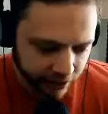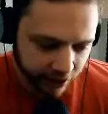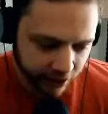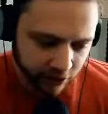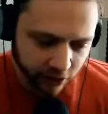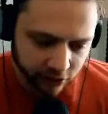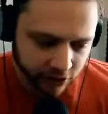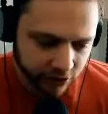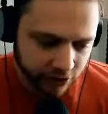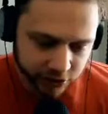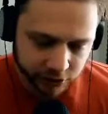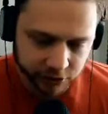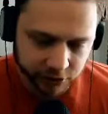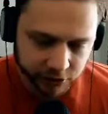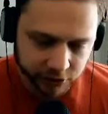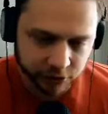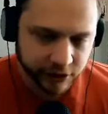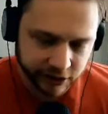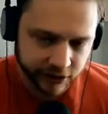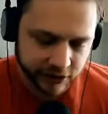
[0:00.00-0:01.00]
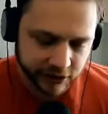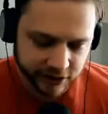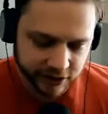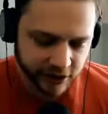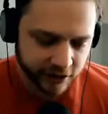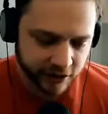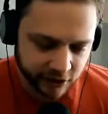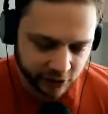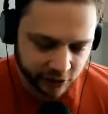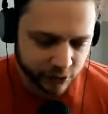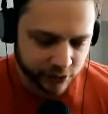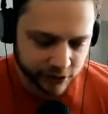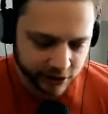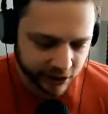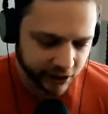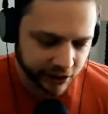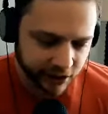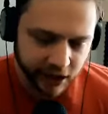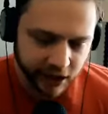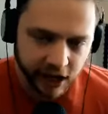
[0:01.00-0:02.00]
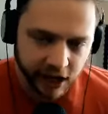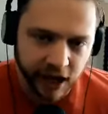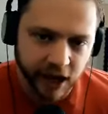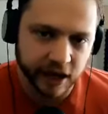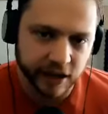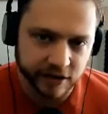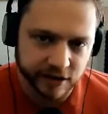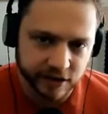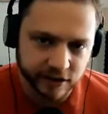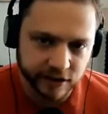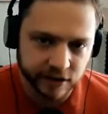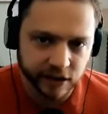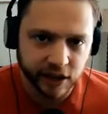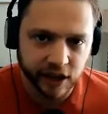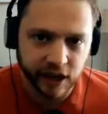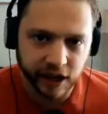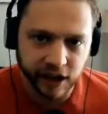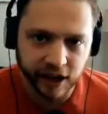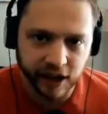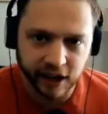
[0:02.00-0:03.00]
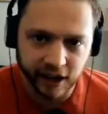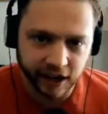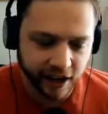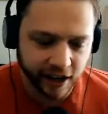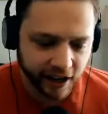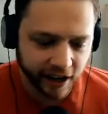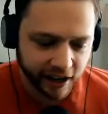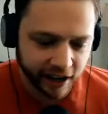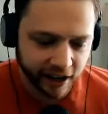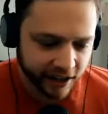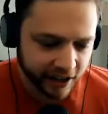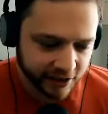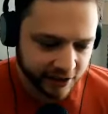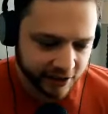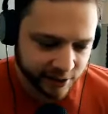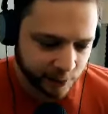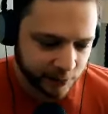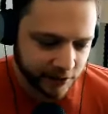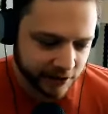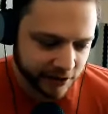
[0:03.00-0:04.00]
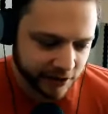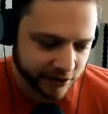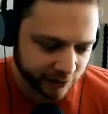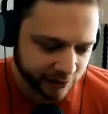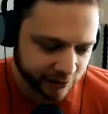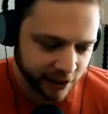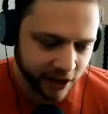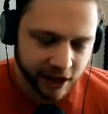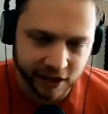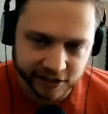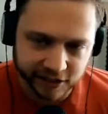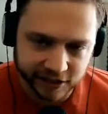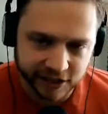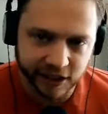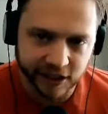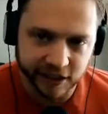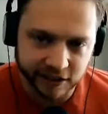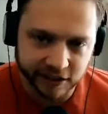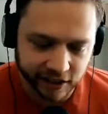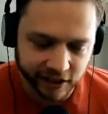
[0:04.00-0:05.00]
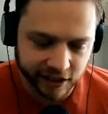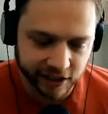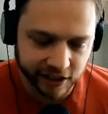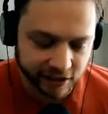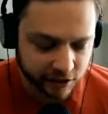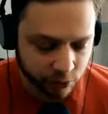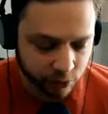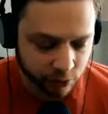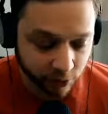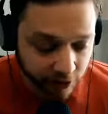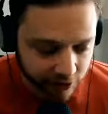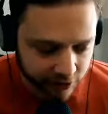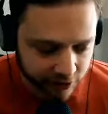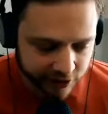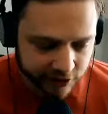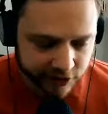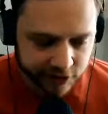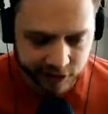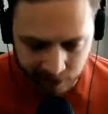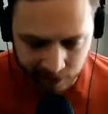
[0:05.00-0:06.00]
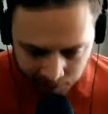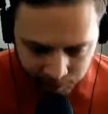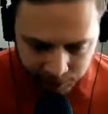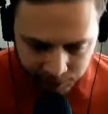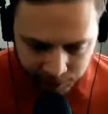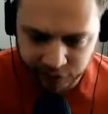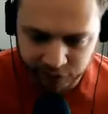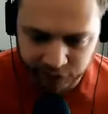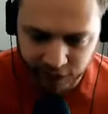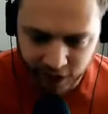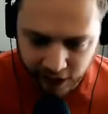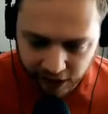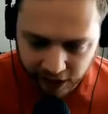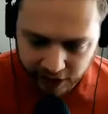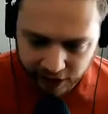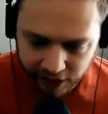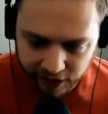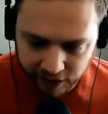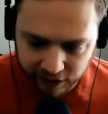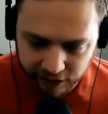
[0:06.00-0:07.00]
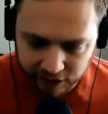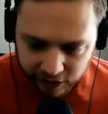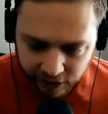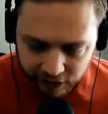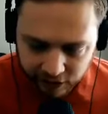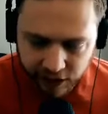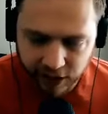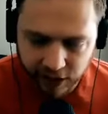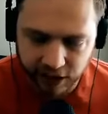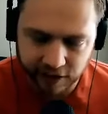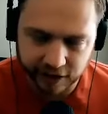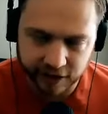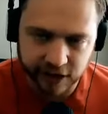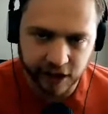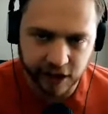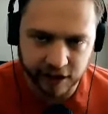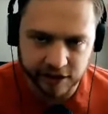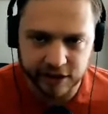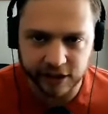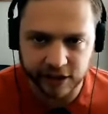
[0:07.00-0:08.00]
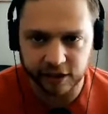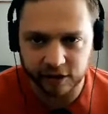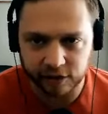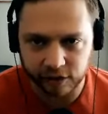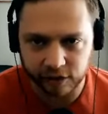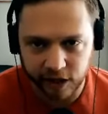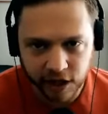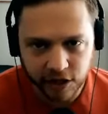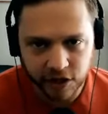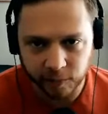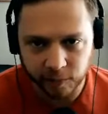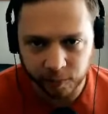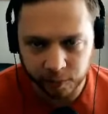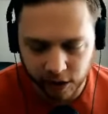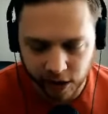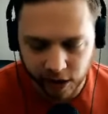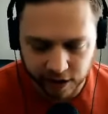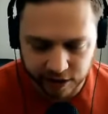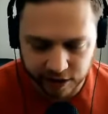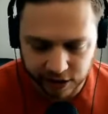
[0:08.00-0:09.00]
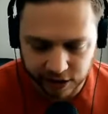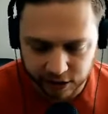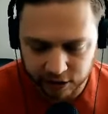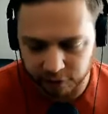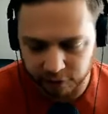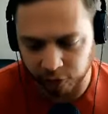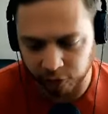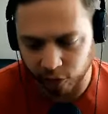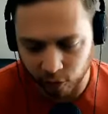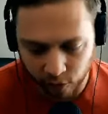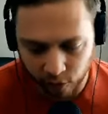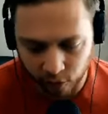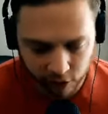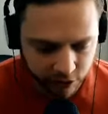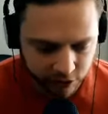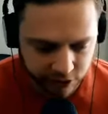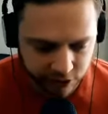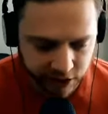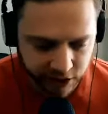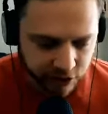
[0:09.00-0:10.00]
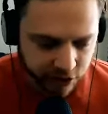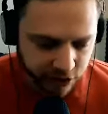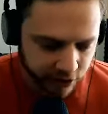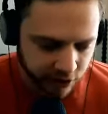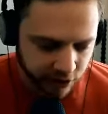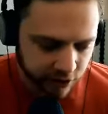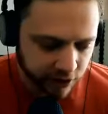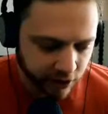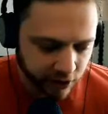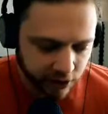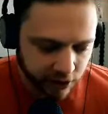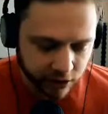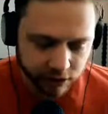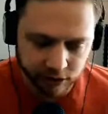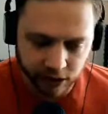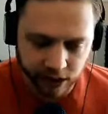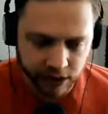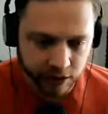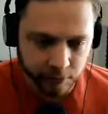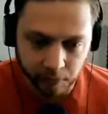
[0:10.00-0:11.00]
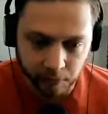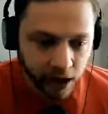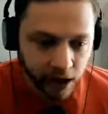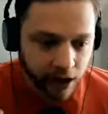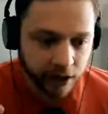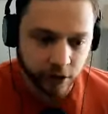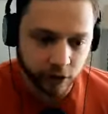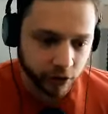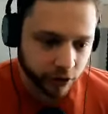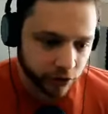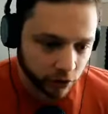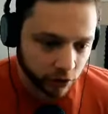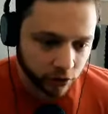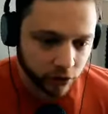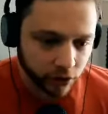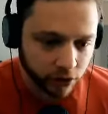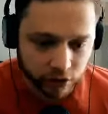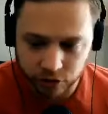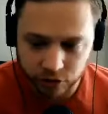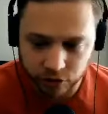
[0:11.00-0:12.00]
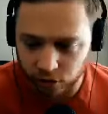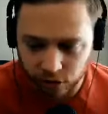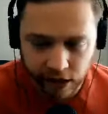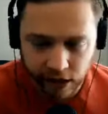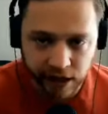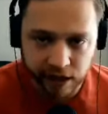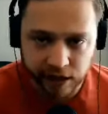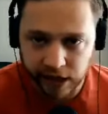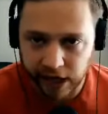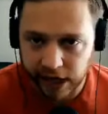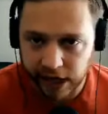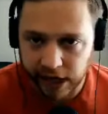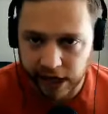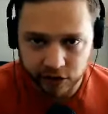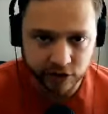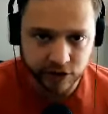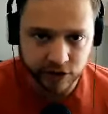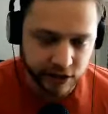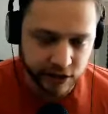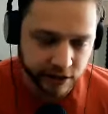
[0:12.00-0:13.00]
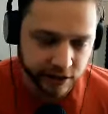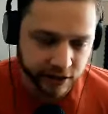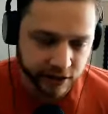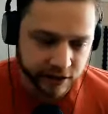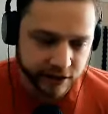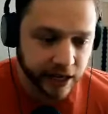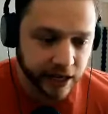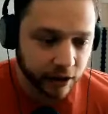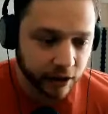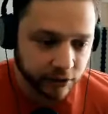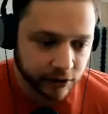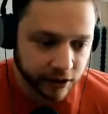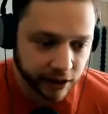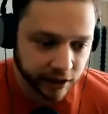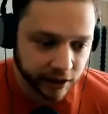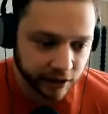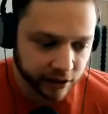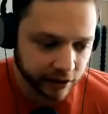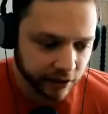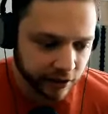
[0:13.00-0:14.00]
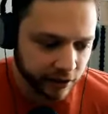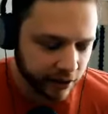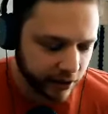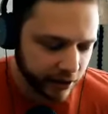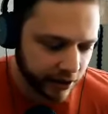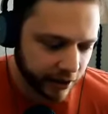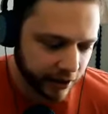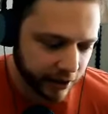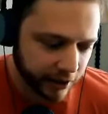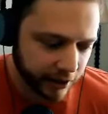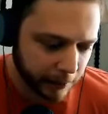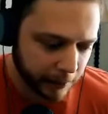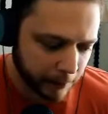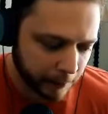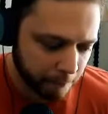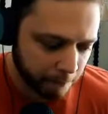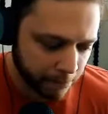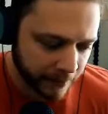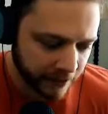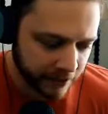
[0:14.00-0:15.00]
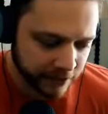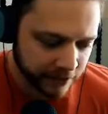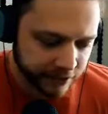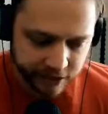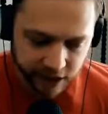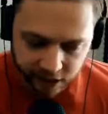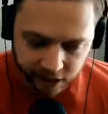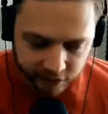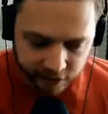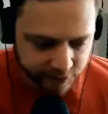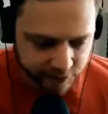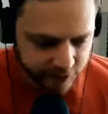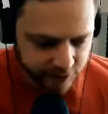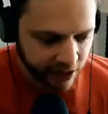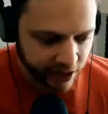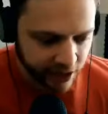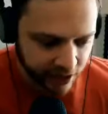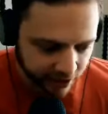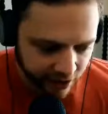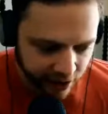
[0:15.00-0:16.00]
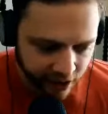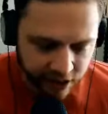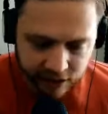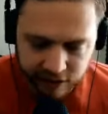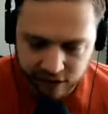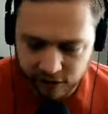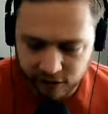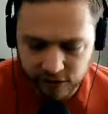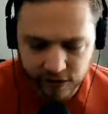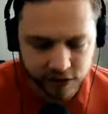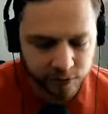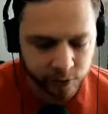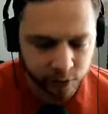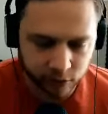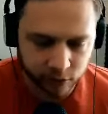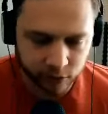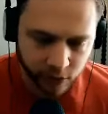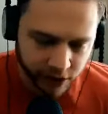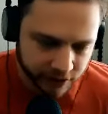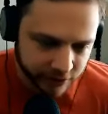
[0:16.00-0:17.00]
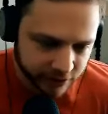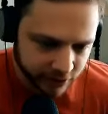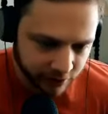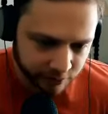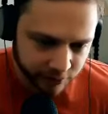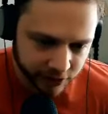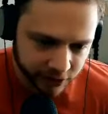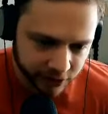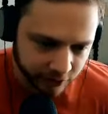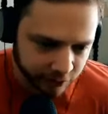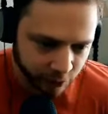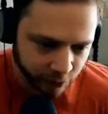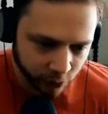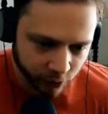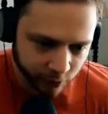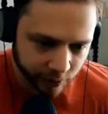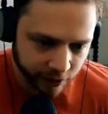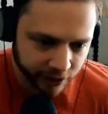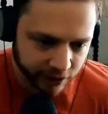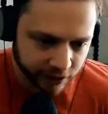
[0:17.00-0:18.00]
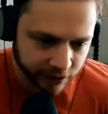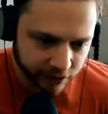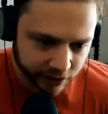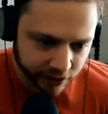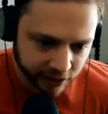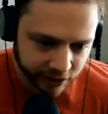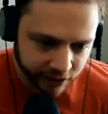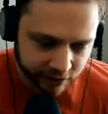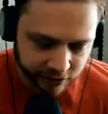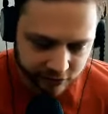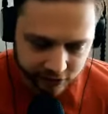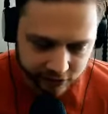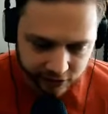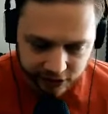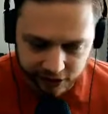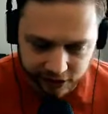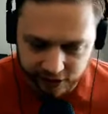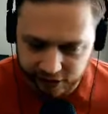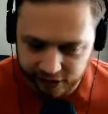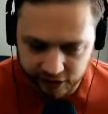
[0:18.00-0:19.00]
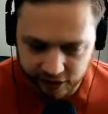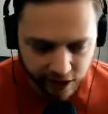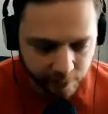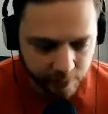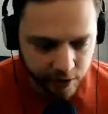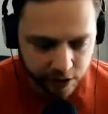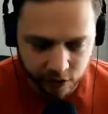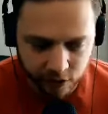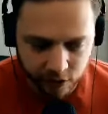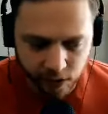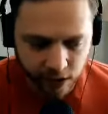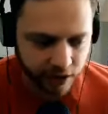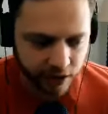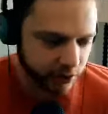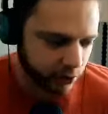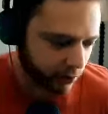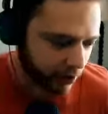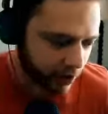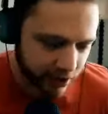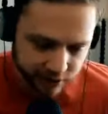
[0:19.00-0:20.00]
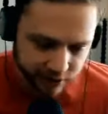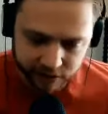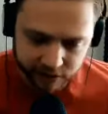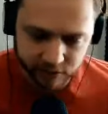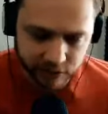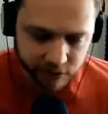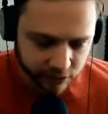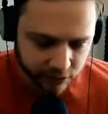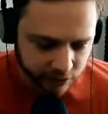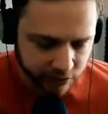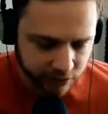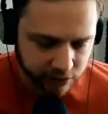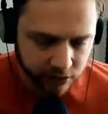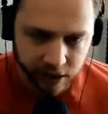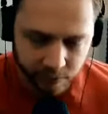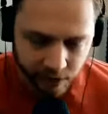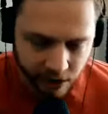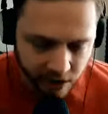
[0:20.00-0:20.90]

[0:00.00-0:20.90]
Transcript: and all you're doing is then using it as uh, a, as a piece of content, and it's really simplifying uh, the content creation process for an organization like mine or yours or any agency that's out there. Um, instead of saying, "Hey, can you get someone to write something for me?" and they're like, I mean, you might as well ask them to climb